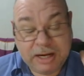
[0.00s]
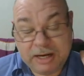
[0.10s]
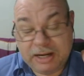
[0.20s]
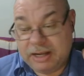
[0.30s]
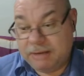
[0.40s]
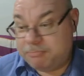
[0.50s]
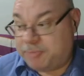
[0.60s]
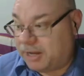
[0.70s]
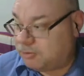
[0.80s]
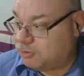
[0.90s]

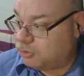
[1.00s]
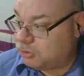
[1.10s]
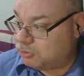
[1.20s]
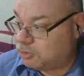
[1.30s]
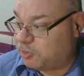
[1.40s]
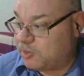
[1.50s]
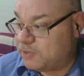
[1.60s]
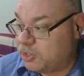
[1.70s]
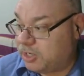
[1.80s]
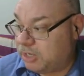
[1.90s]
But the thing
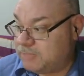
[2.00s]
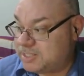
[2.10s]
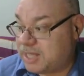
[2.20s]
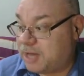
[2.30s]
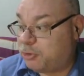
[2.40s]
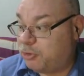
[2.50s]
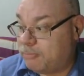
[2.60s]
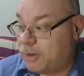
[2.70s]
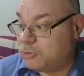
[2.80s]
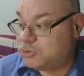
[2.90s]
that you're going to miss out on the
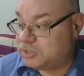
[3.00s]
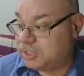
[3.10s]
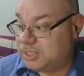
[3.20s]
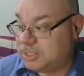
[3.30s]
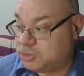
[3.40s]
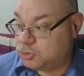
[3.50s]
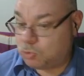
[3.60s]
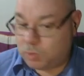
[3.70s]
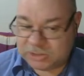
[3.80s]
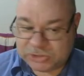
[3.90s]
most is your
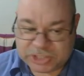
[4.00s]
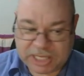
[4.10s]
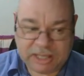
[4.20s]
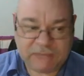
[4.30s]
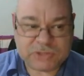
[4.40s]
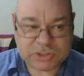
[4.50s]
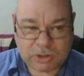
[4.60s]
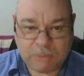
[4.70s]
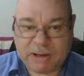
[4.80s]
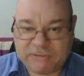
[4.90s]
will saves.
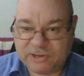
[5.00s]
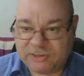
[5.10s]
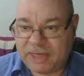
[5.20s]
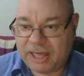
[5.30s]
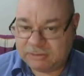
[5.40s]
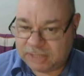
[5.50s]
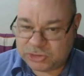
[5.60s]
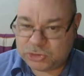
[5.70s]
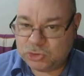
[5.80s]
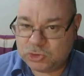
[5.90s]
So buffing that
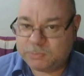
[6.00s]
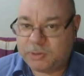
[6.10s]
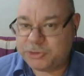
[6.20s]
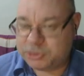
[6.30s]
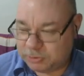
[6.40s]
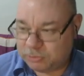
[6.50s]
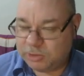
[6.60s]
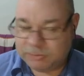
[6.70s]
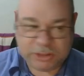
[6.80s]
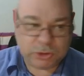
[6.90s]
as soon as possible
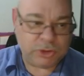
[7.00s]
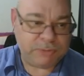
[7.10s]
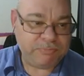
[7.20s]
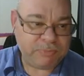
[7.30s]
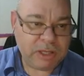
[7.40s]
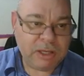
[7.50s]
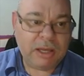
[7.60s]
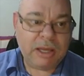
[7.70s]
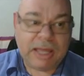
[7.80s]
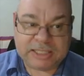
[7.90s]
will be good.
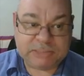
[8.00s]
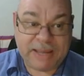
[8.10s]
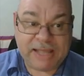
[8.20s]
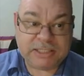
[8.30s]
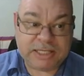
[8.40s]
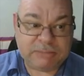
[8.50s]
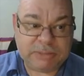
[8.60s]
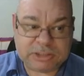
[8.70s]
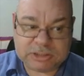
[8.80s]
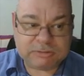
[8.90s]
Expanded
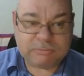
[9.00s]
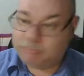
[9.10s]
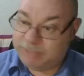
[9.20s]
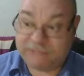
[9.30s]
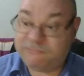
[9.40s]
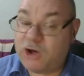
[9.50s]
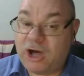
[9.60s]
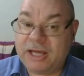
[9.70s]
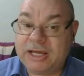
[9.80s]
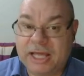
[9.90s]
Element, pick
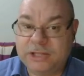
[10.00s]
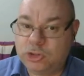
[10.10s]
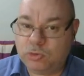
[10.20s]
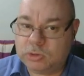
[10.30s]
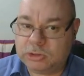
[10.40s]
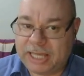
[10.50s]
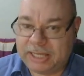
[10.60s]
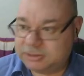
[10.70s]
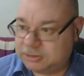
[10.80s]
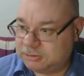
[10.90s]
Fire, and you will
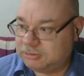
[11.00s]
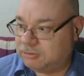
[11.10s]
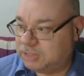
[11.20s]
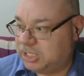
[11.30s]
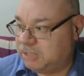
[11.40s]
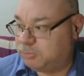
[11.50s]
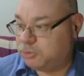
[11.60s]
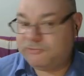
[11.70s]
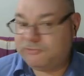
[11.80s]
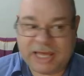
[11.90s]
get the
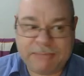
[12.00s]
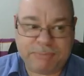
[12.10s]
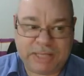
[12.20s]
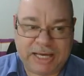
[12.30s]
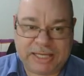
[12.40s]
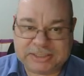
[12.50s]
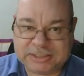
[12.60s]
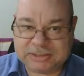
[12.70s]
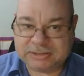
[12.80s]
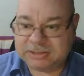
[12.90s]
Blue Flame
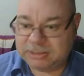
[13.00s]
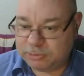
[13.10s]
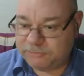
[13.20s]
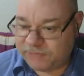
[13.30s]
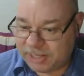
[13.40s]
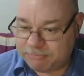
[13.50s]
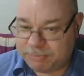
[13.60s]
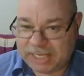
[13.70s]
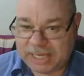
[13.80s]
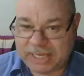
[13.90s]
Blast, the Blue Flame
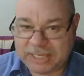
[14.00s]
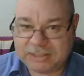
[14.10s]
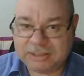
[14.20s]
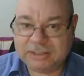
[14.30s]
Blade,